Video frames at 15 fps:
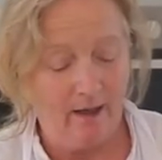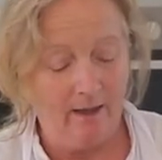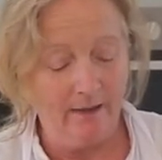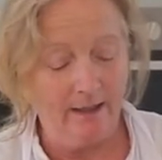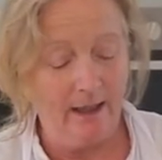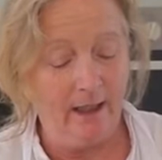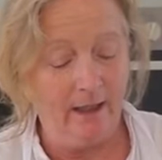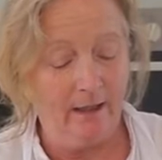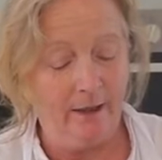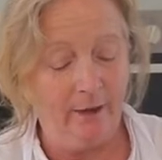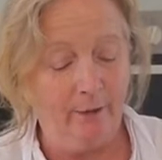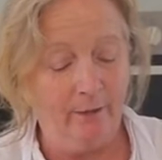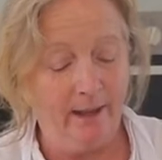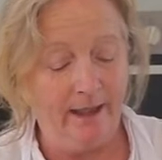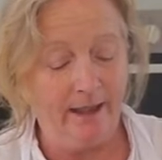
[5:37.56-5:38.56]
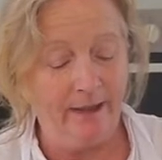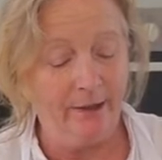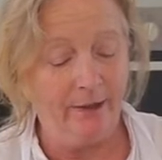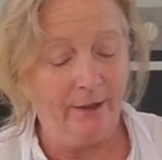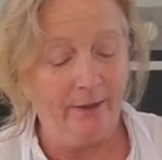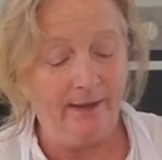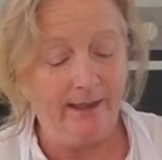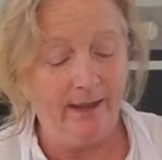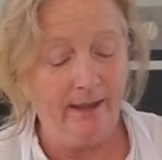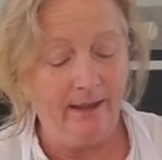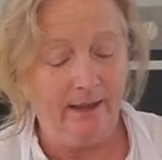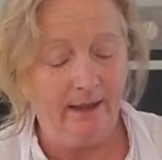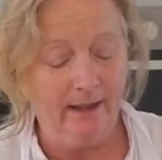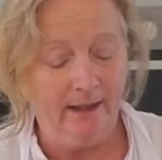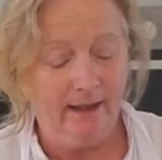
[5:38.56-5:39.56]
until you're ready to use it,
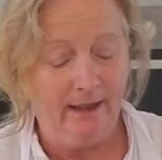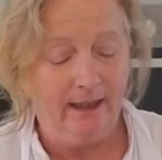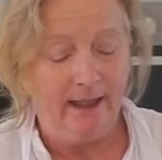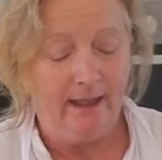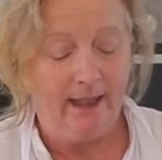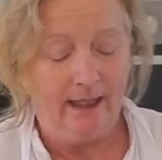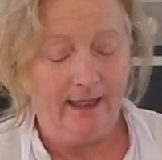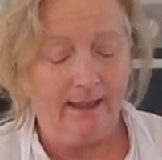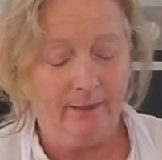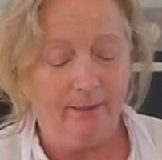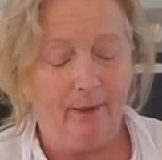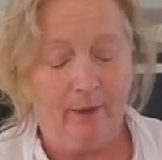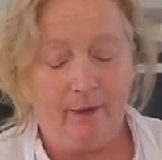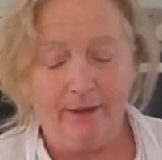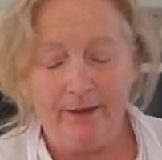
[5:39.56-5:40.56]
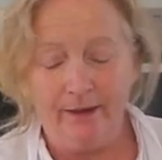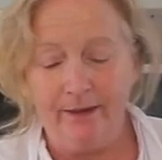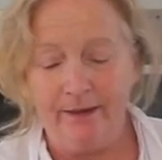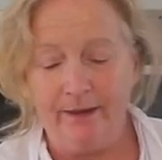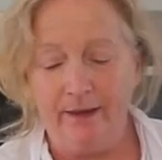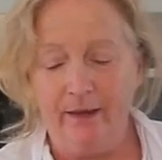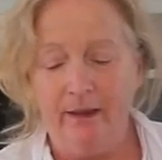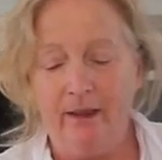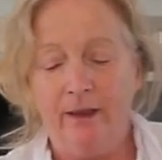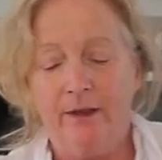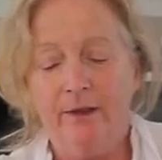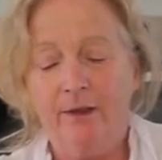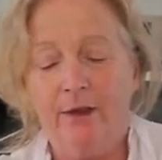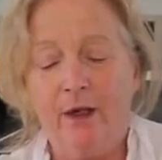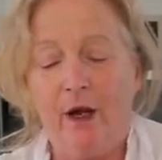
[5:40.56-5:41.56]
it's important to
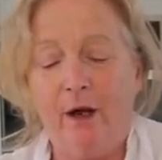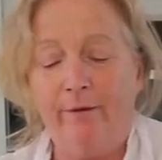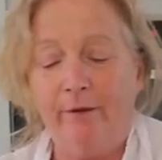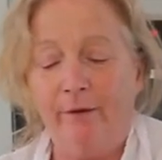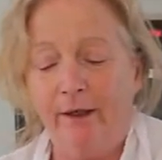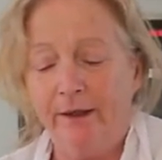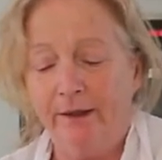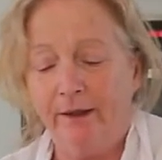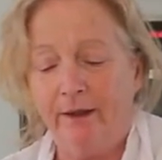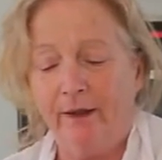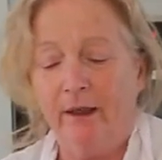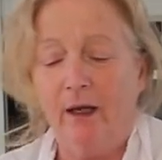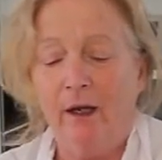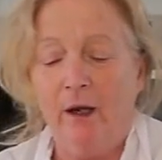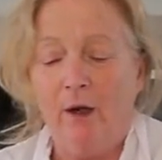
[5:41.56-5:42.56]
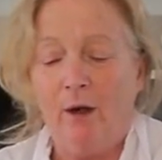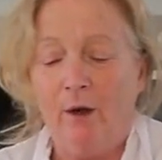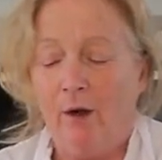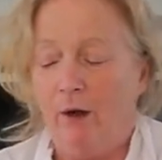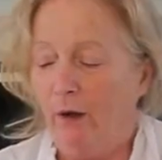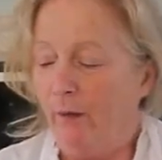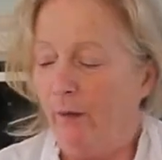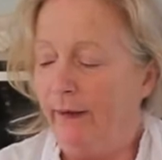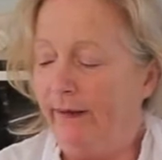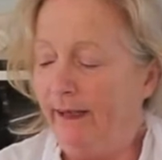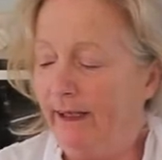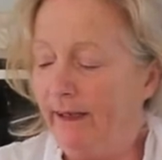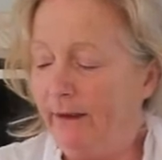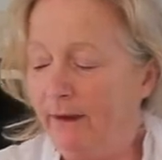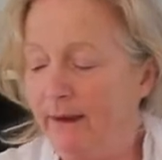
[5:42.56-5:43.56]
cover it with
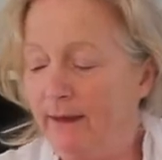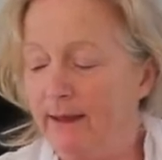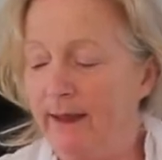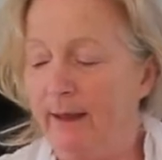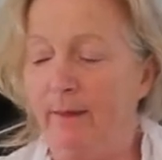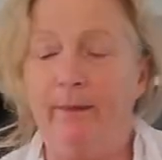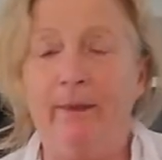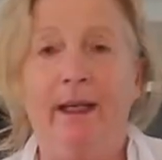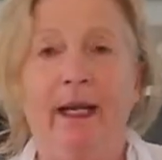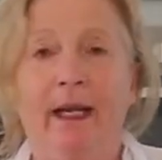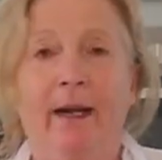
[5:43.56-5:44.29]
either some